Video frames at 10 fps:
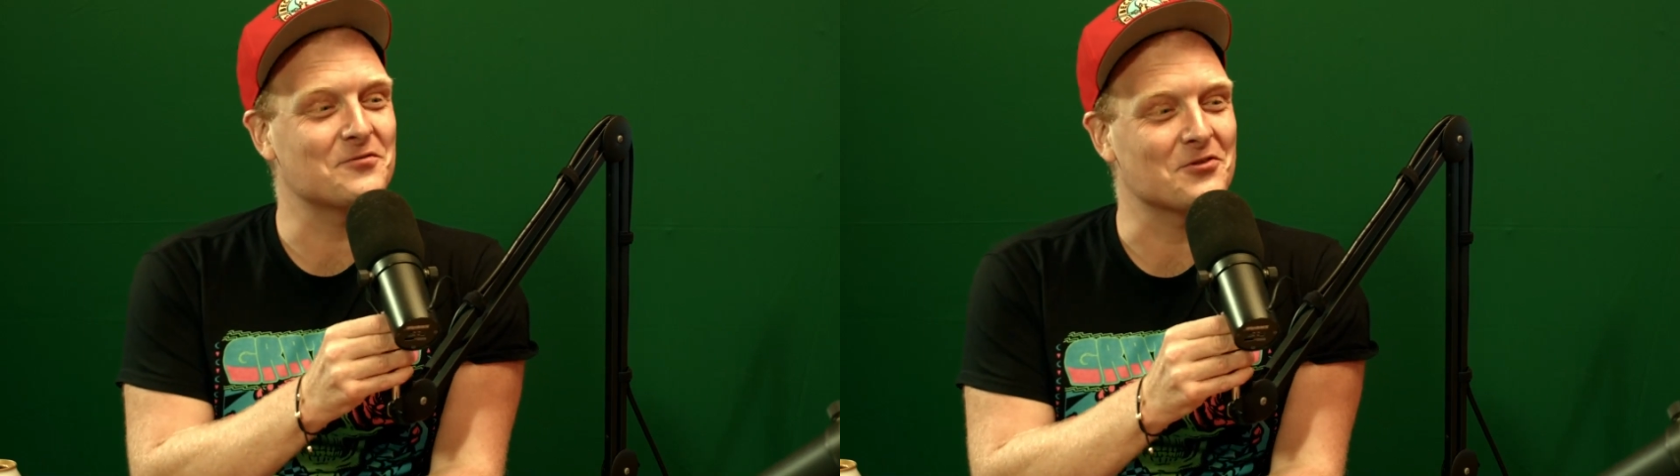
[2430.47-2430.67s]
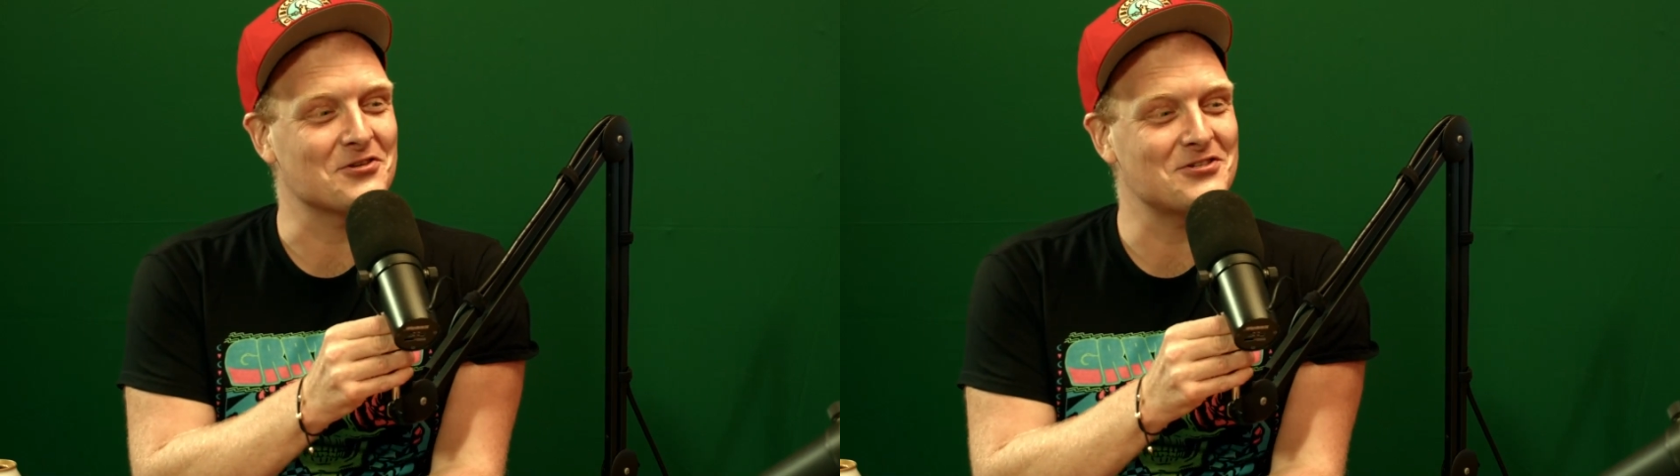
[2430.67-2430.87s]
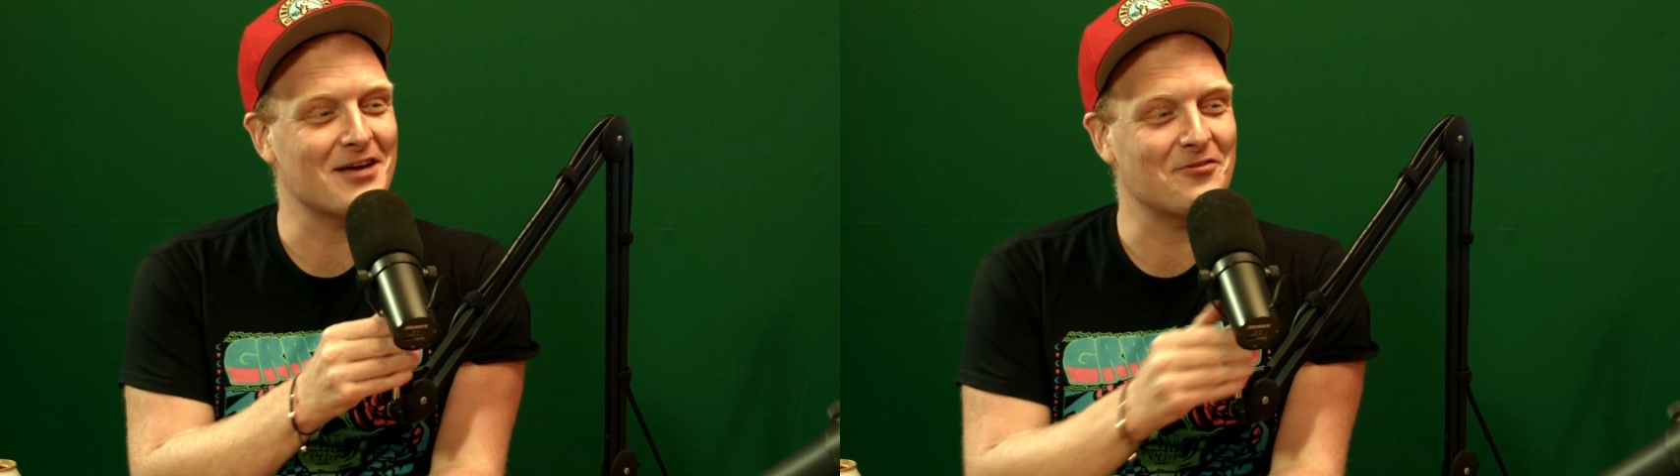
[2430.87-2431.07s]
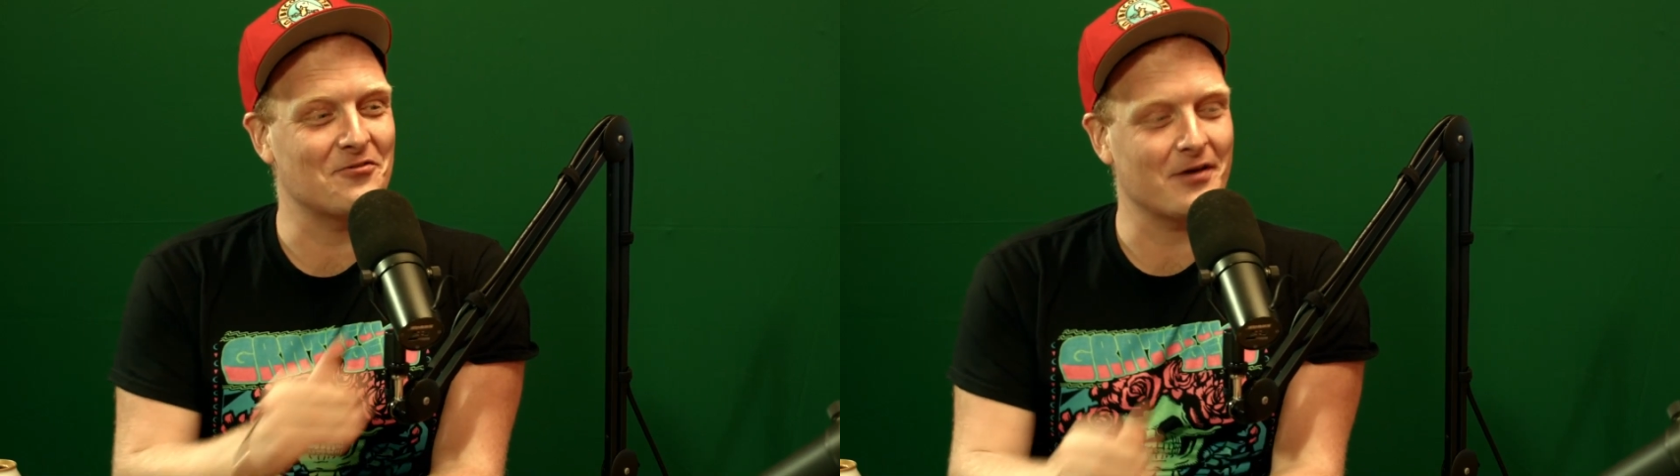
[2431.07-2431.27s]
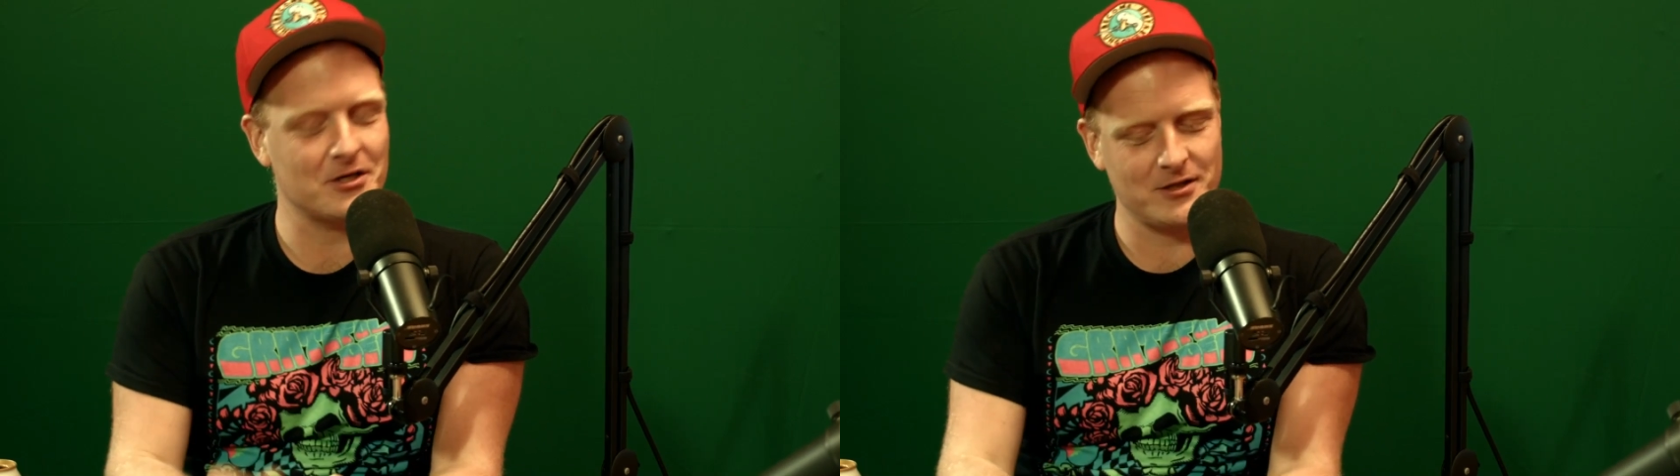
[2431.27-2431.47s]
for the Steph
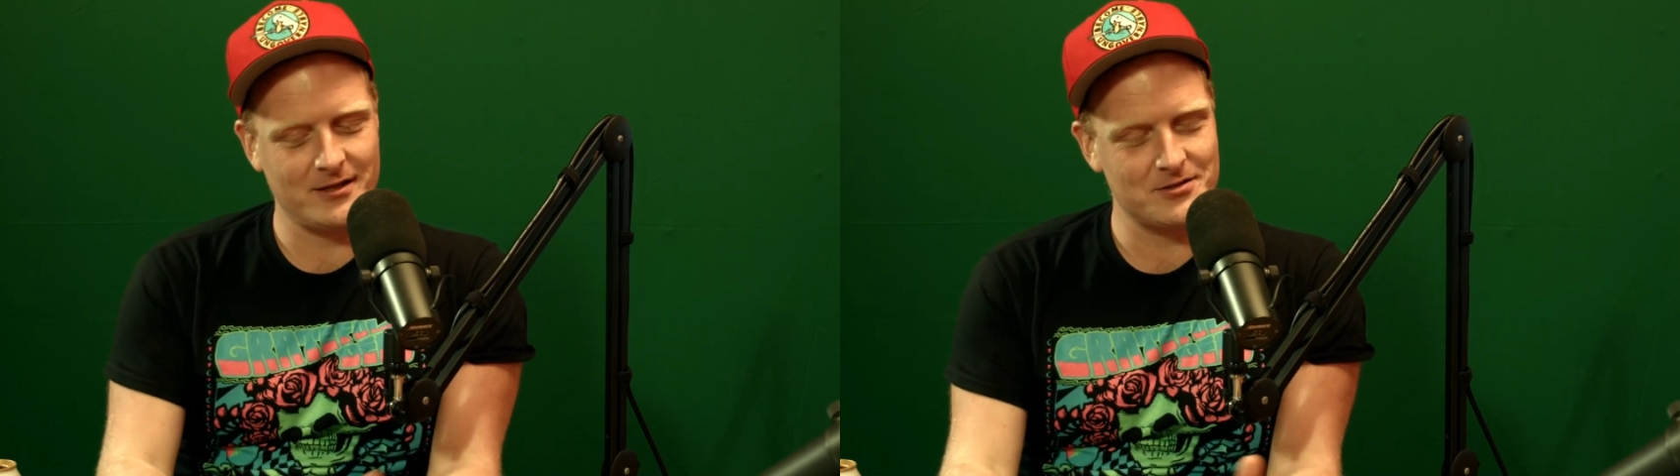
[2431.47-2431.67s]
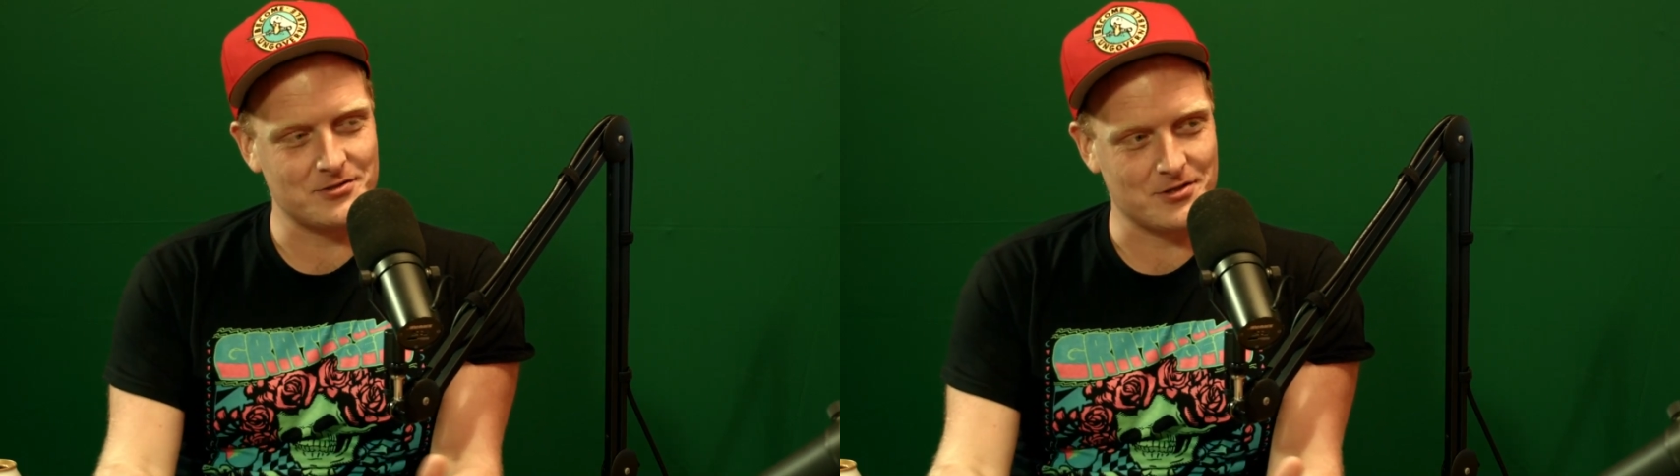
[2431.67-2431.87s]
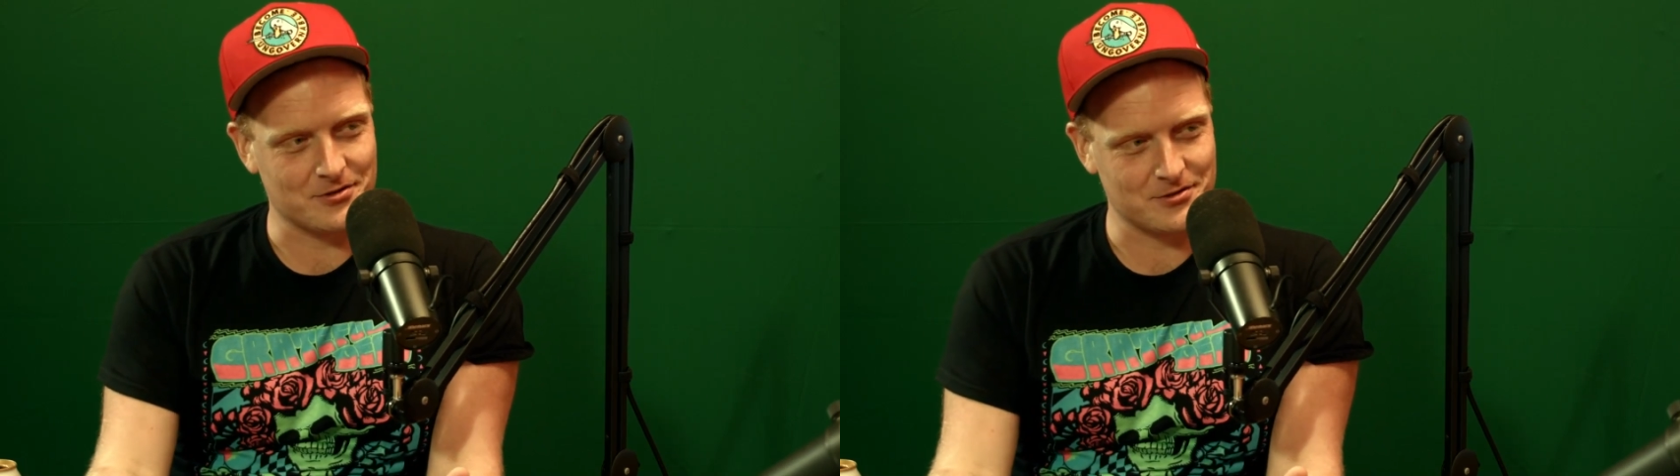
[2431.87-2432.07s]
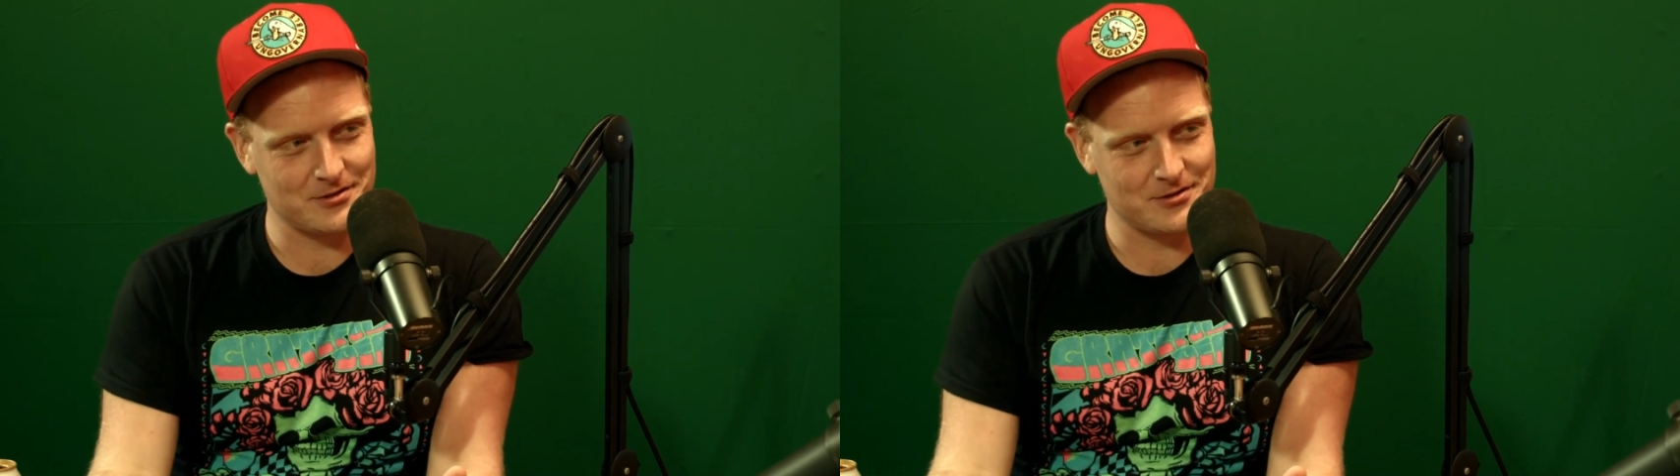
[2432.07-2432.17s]
Infection listeners.